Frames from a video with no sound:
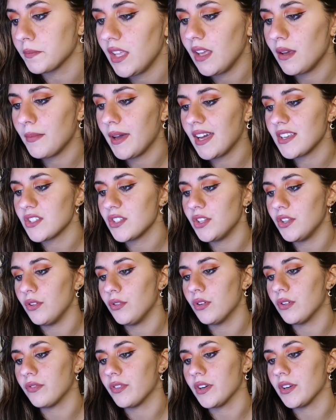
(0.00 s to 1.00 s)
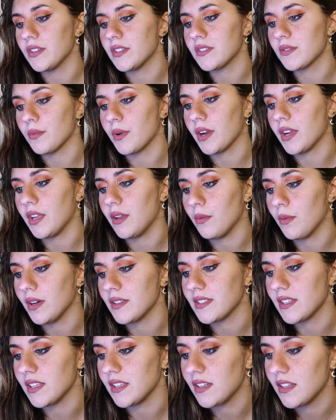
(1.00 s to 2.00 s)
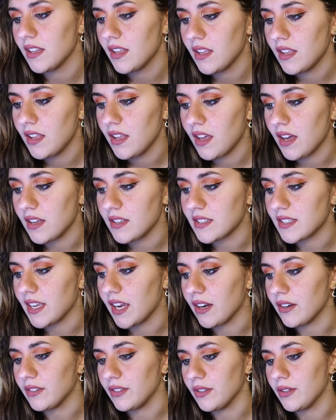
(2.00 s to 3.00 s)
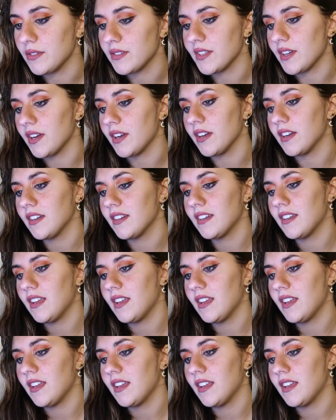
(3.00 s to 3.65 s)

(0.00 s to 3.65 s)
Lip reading: He imagined a universe where he wasn't a scared loser,